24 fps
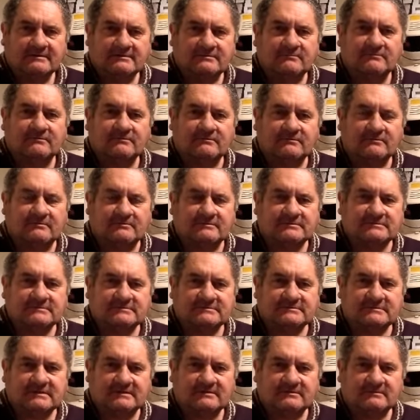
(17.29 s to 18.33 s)
So we thought we'd
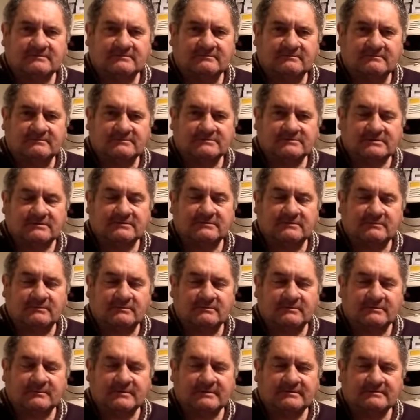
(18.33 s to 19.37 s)
just show you
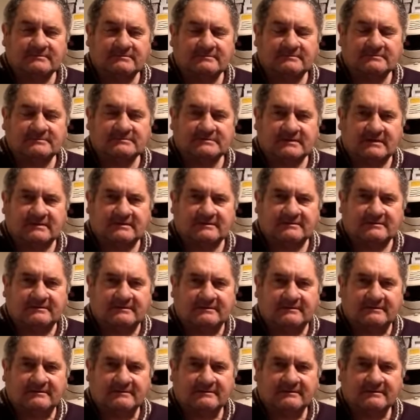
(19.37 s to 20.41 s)
what we've been selling.
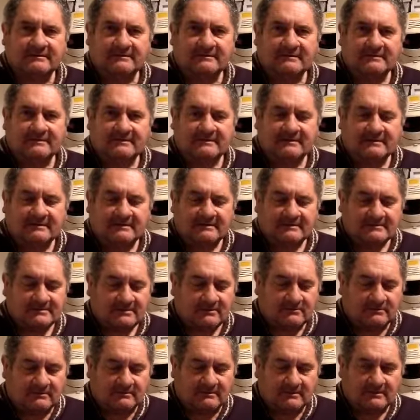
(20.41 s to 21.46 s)

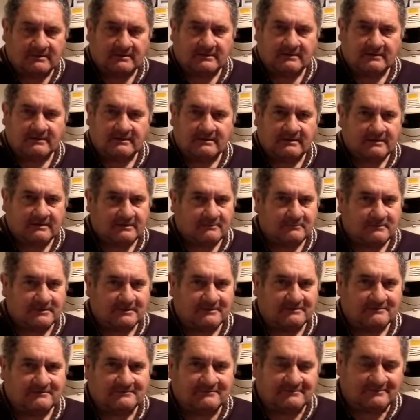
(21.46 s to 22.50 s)
So, here we
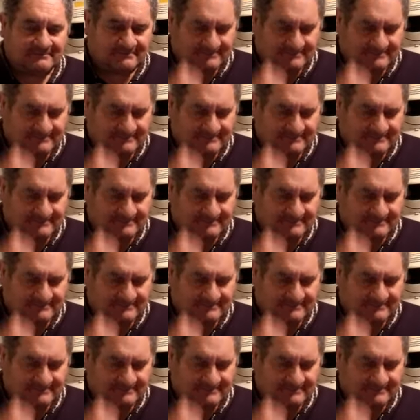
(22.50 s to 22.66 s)
go.